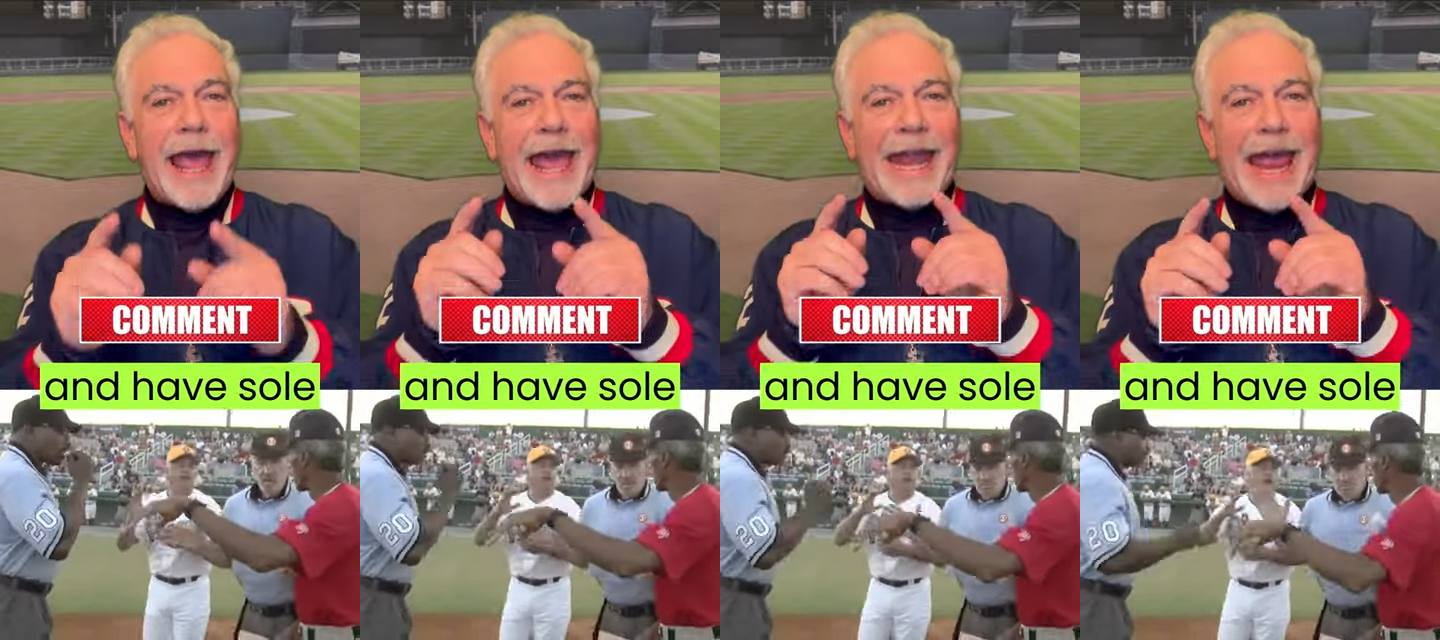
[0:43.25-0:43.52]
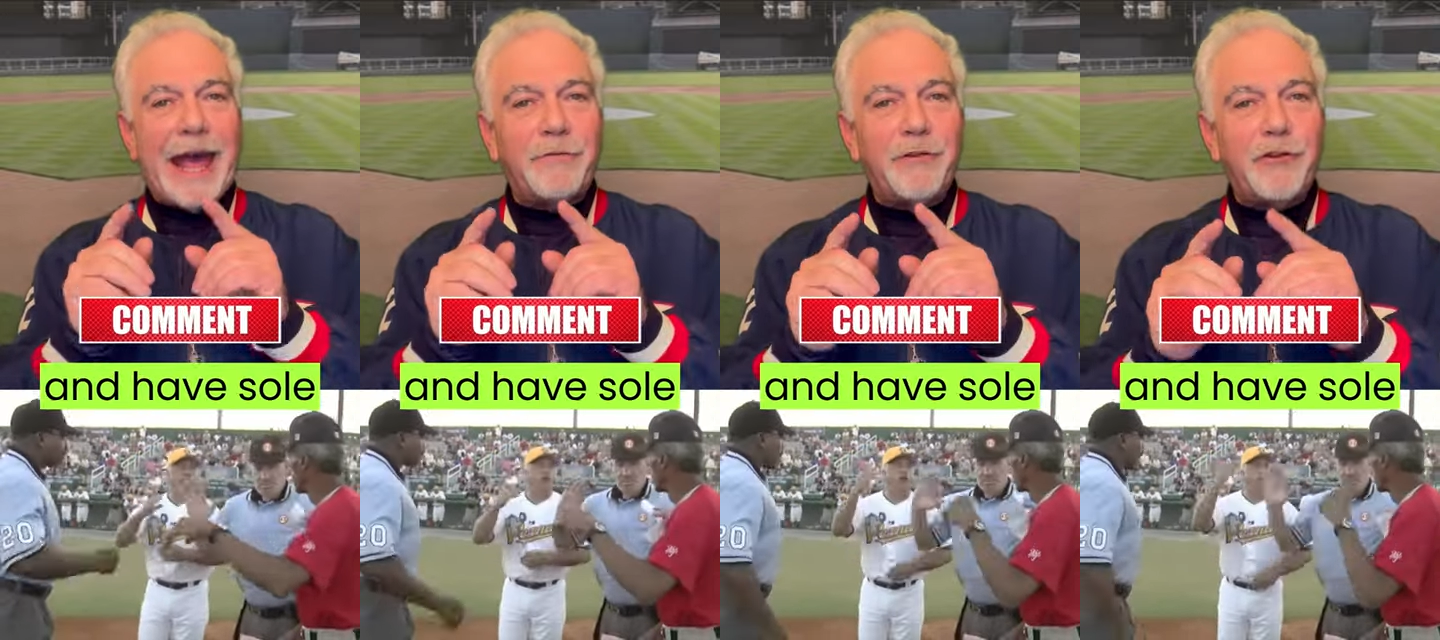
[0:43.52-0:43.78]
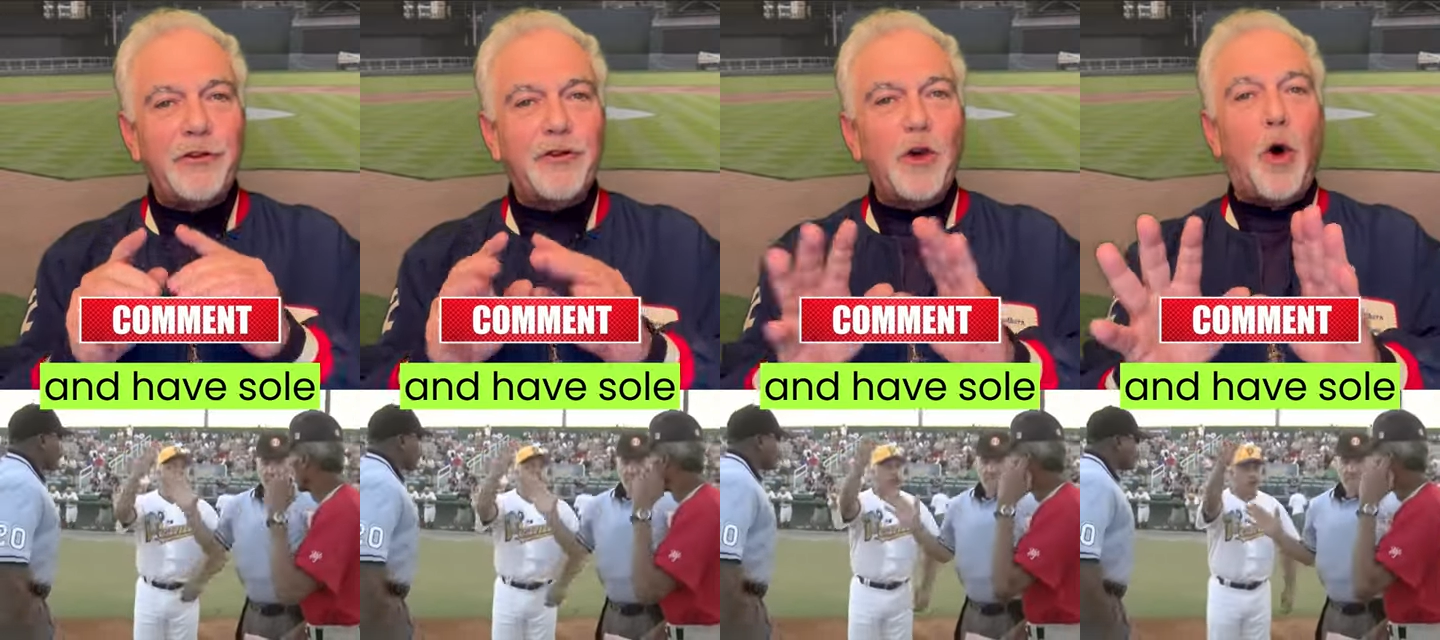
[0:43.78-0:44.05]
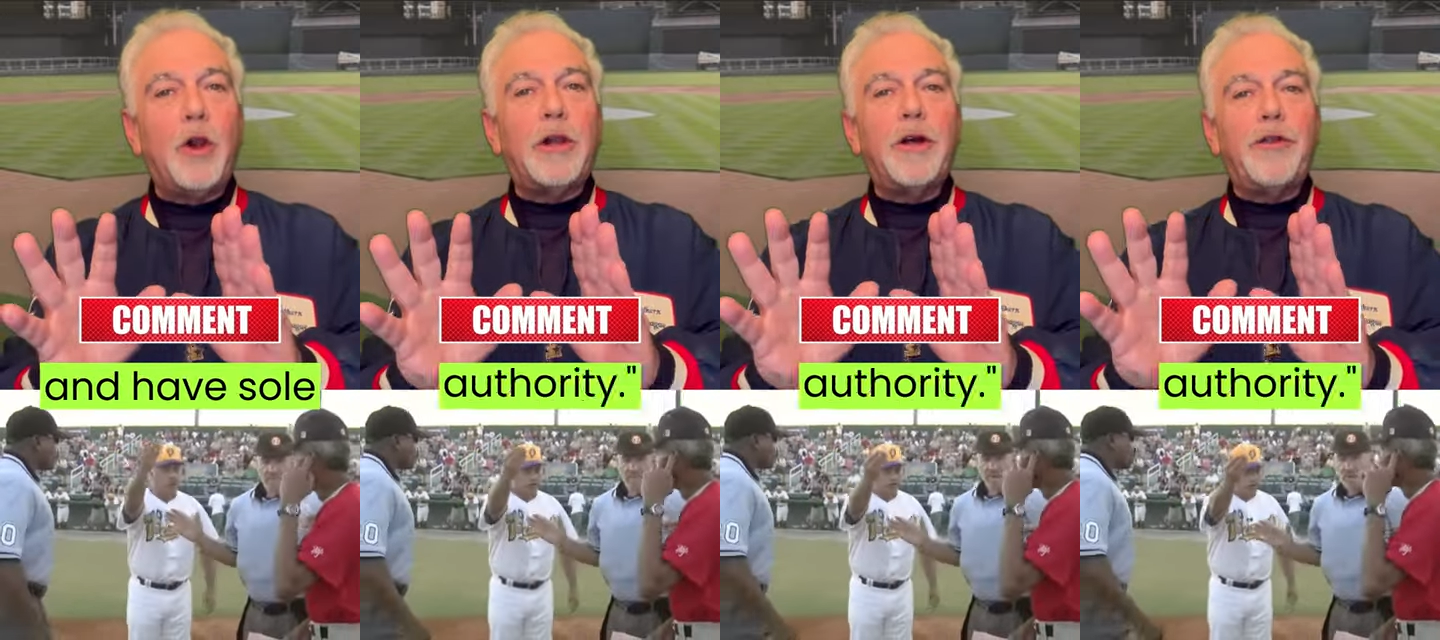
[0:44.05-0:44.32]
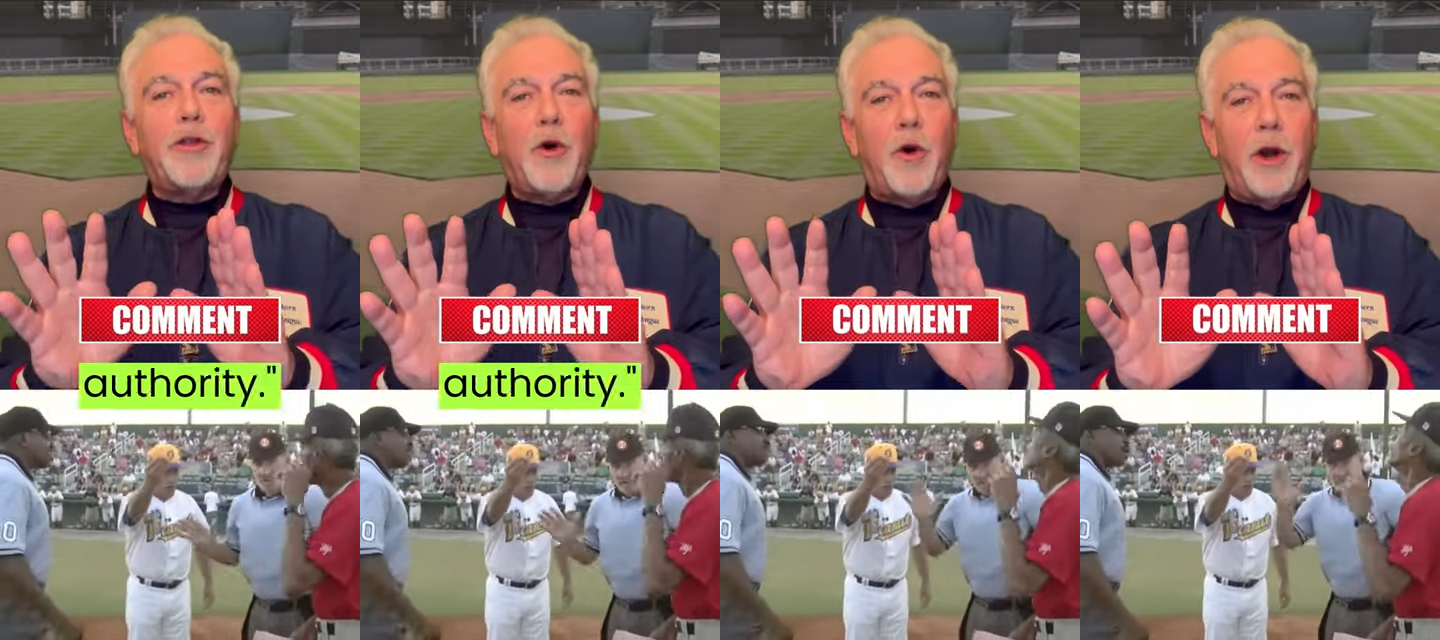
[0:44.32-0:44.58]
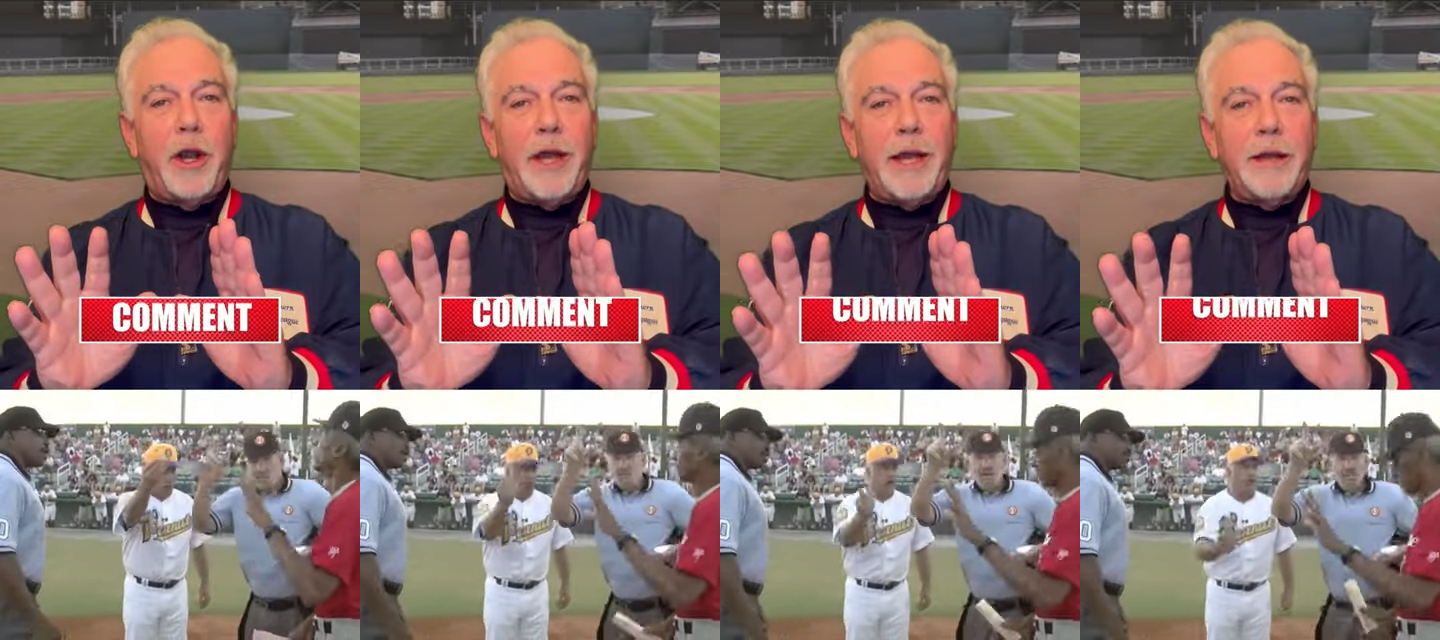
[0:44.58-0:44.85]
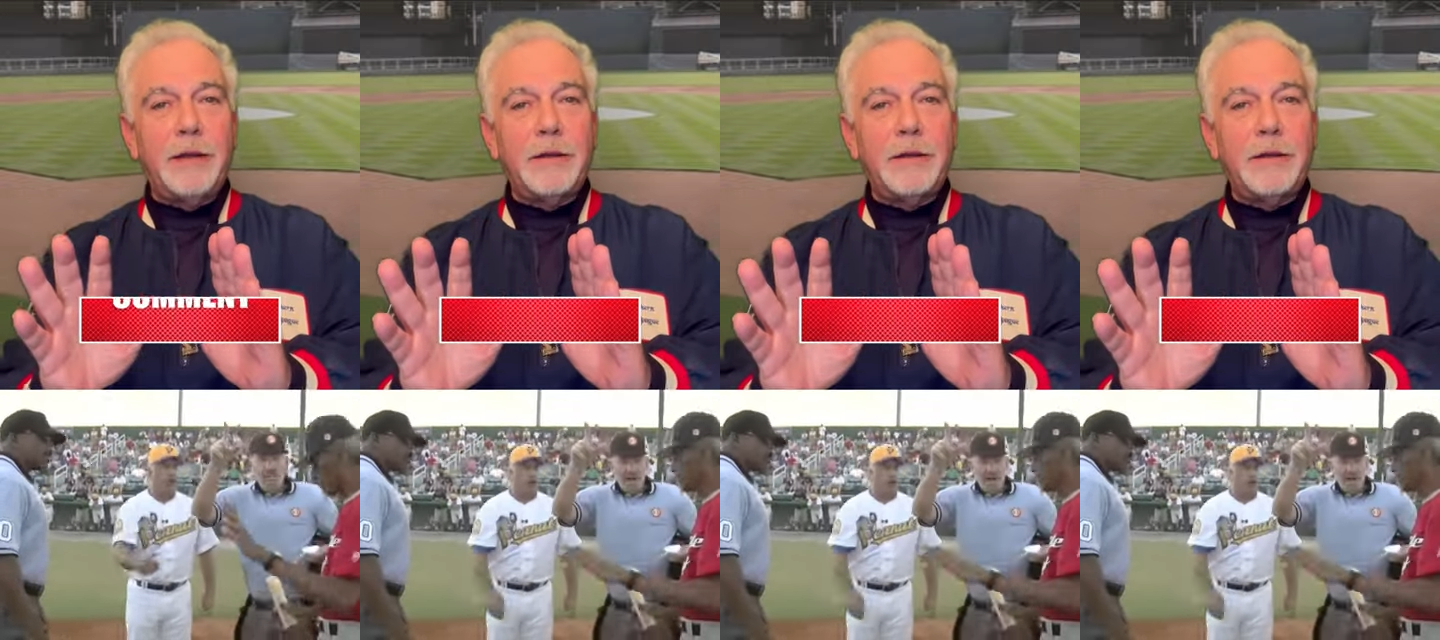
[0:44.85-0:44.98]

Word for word: and have sole authority.